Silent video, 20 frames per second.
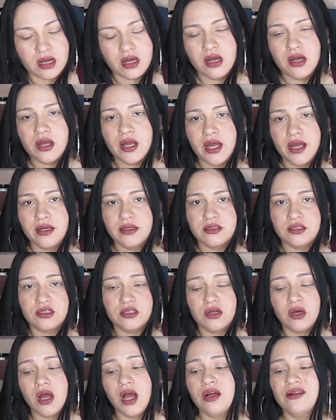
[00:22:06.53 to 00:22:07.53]
Okay,
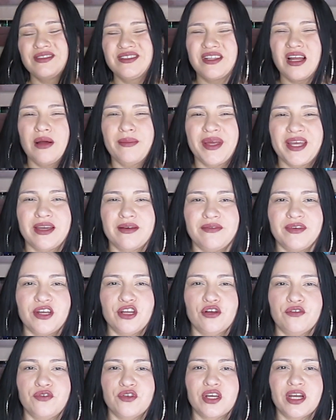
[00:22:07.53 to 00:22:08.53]
so I'll make a
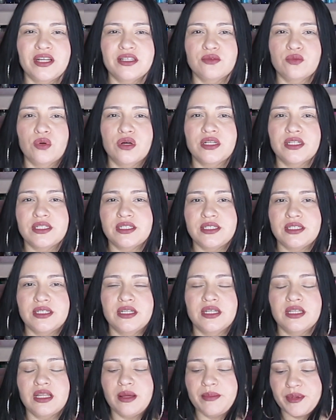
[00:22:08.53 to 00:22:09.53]
video if you guys want to
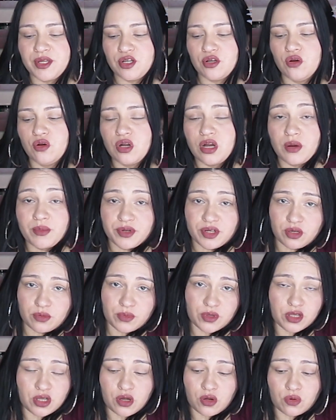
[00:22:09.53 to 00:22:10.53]
see it. Let me know, comment down
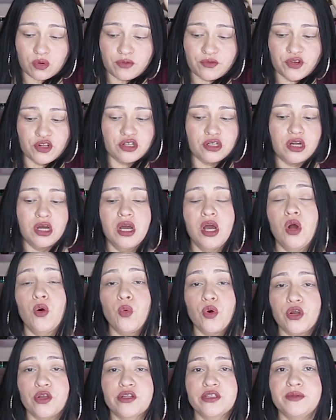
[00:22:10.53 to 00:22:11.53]
below. If you're
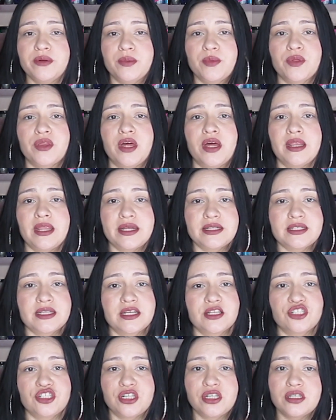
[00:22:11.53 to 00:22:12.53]
one of those people that like to
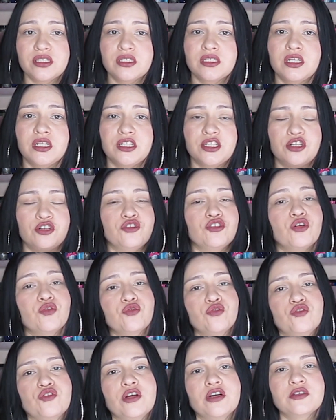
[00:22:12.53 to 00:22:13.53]
get your nails done and you
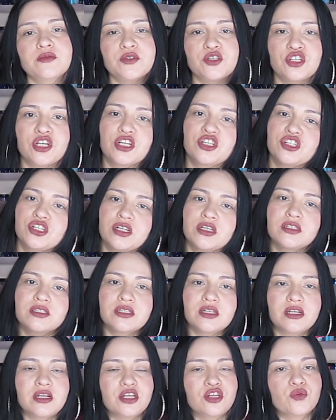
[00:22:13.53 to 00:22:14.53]
don't do nails but you get your nails
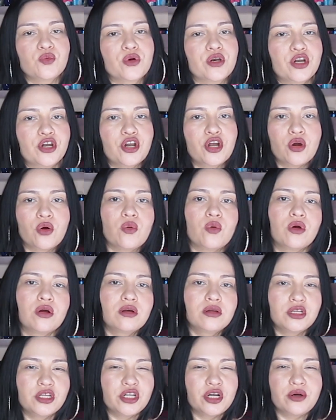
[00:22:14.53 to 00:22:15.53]
done and you want to know,
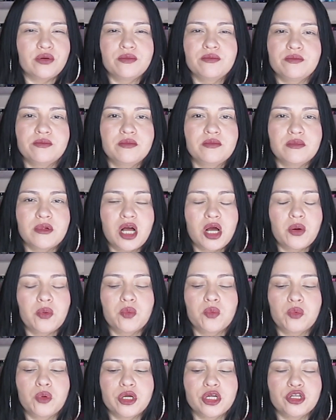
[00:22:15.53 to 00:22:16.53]
you know,
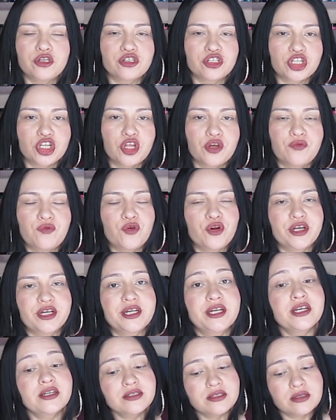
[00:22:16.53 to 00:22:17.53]
what you should look for in
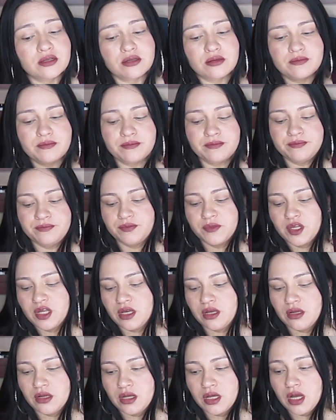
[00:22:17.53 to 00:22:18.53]
a nail salon.
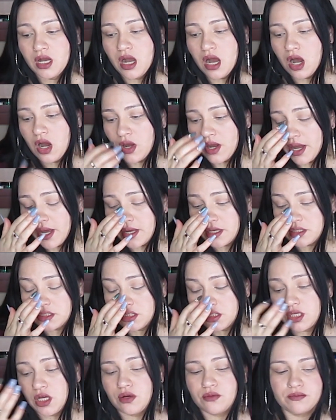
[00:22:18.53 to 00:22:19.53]
Okay,
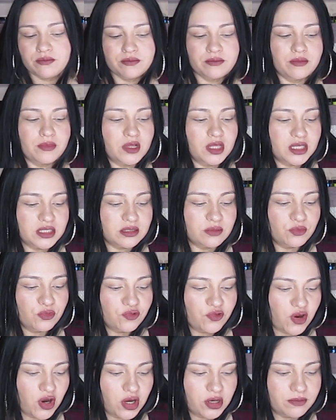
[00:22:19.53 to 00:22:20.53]
so let's
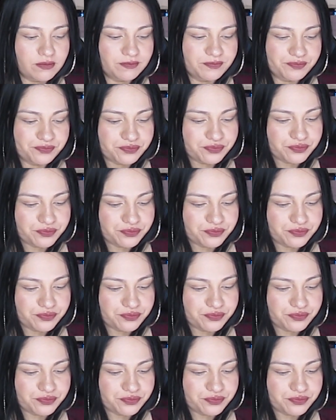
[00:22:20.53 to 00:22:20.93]
move on.